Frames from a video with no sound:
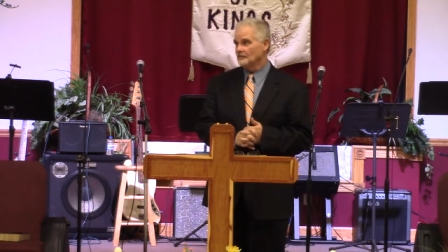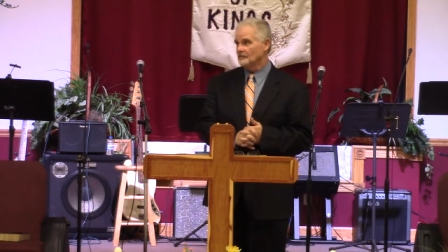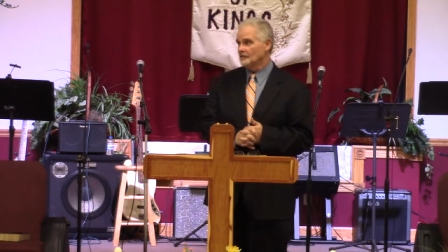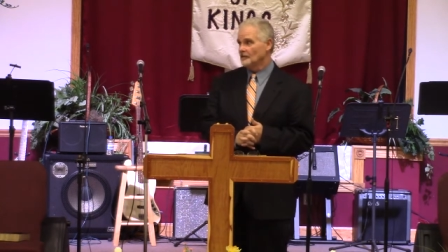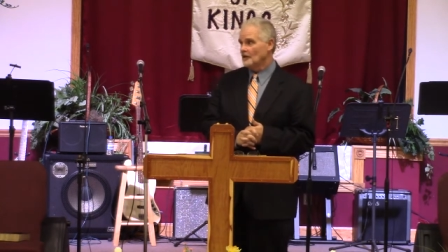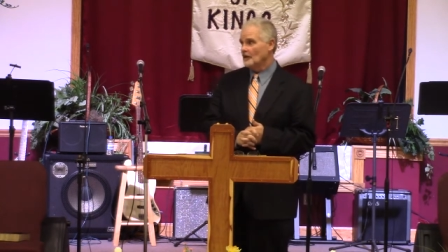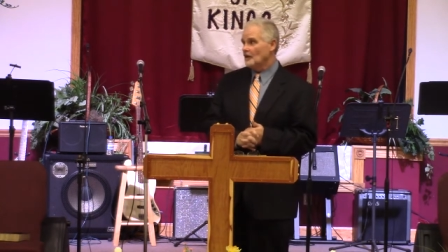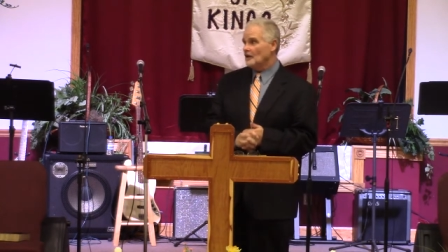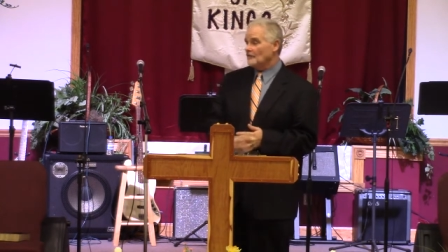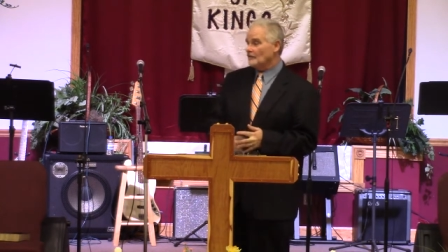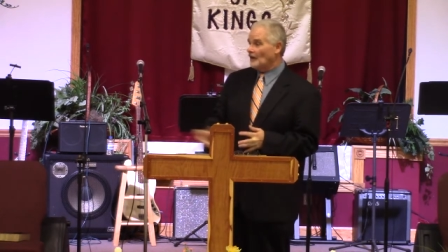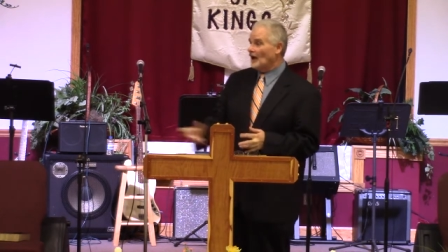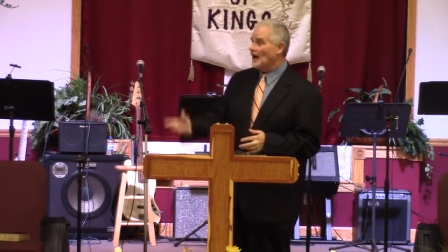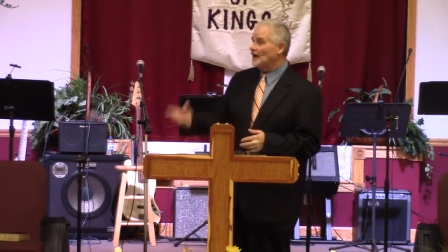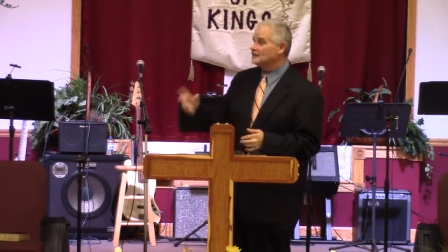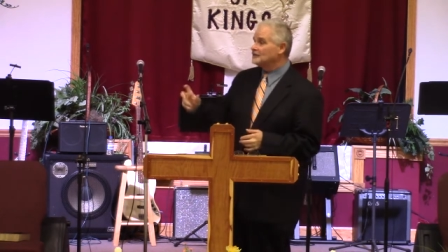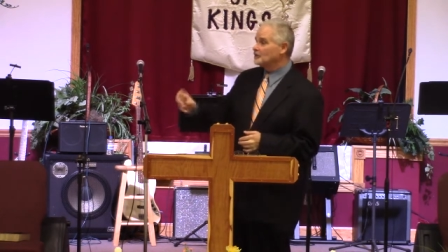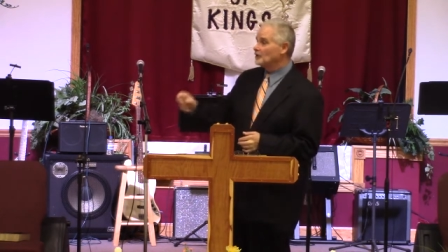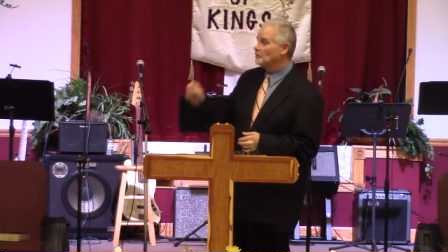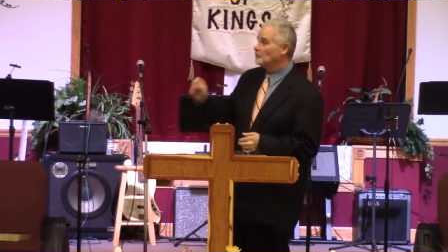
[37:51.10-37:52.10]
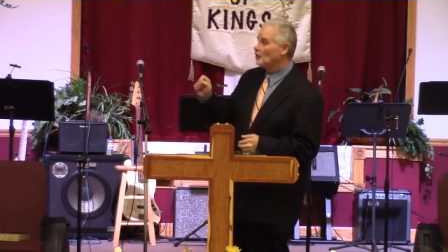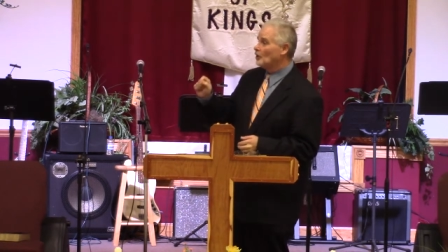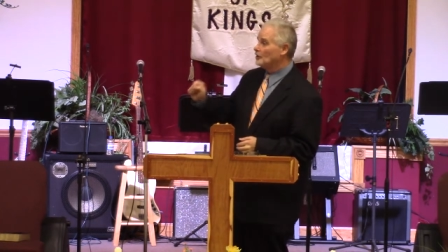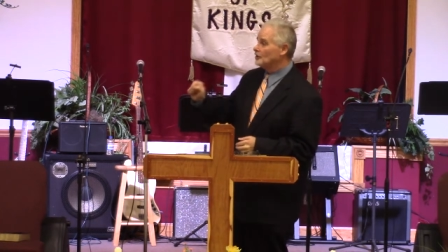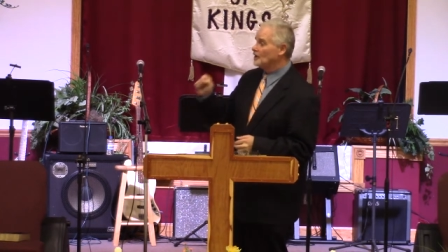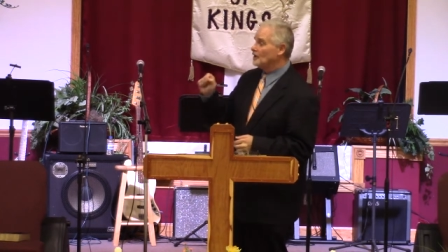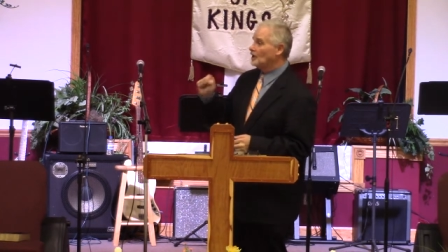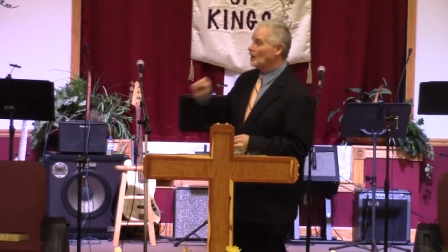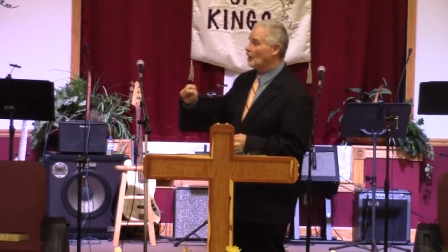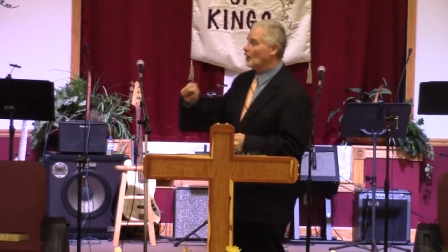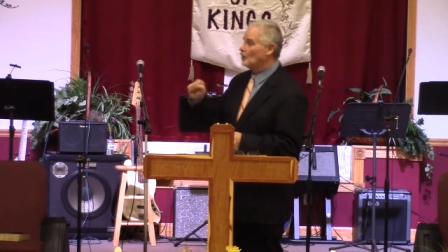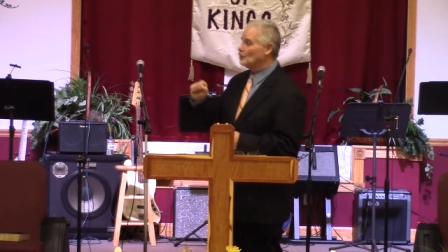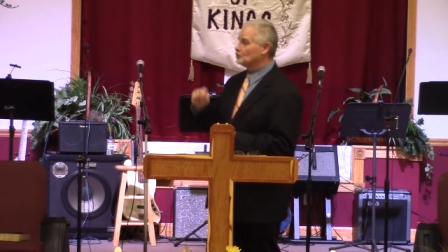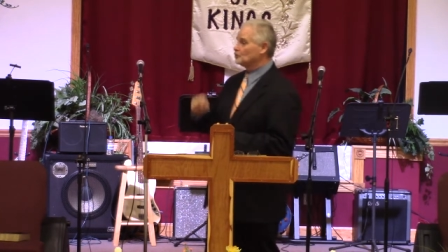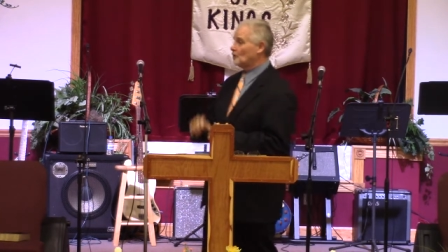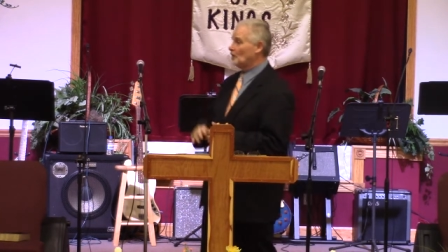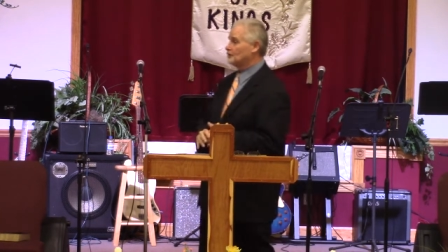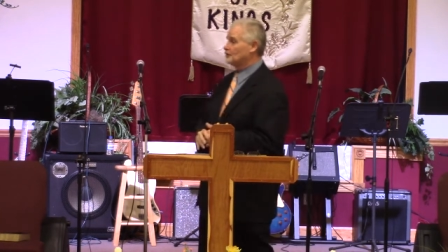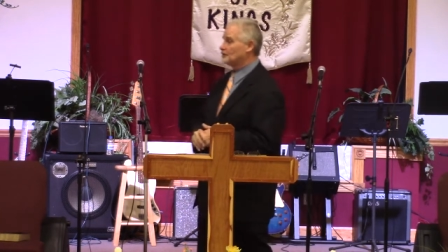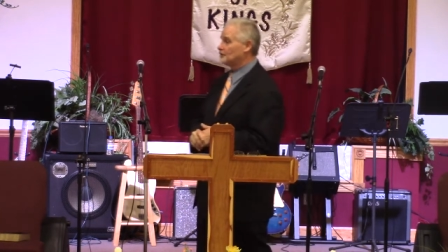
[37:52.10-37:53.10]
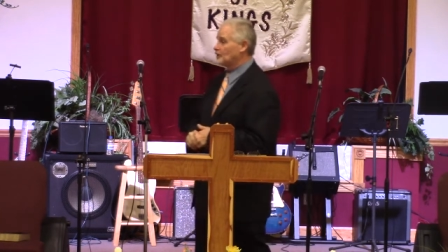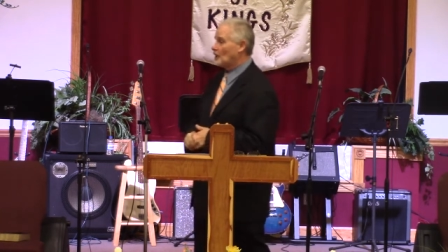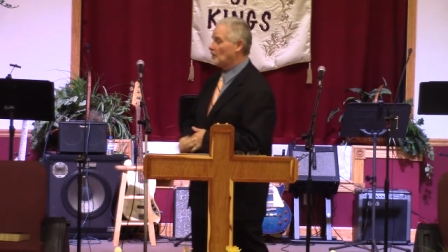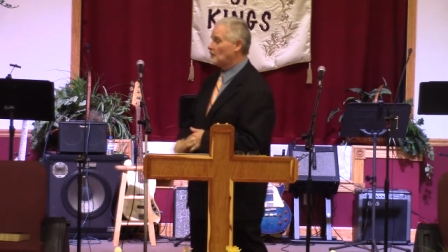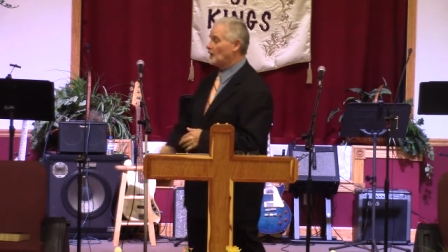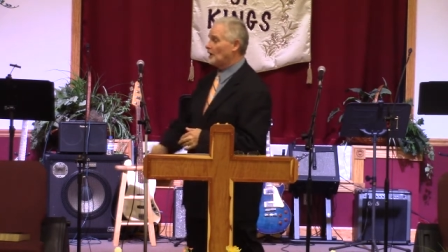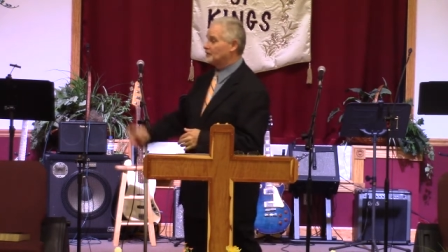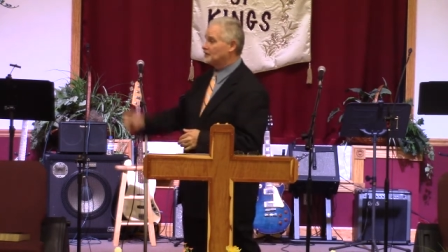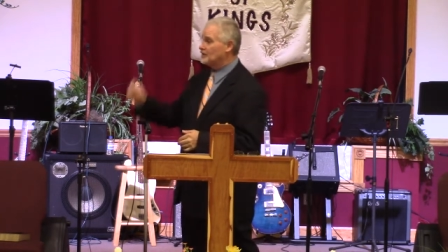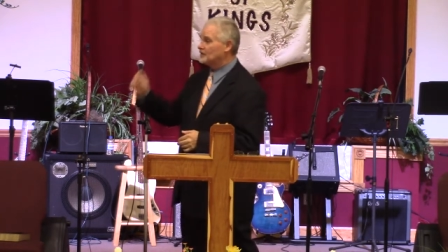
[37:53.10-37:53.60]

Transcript: Find someone that knows what they're talking about.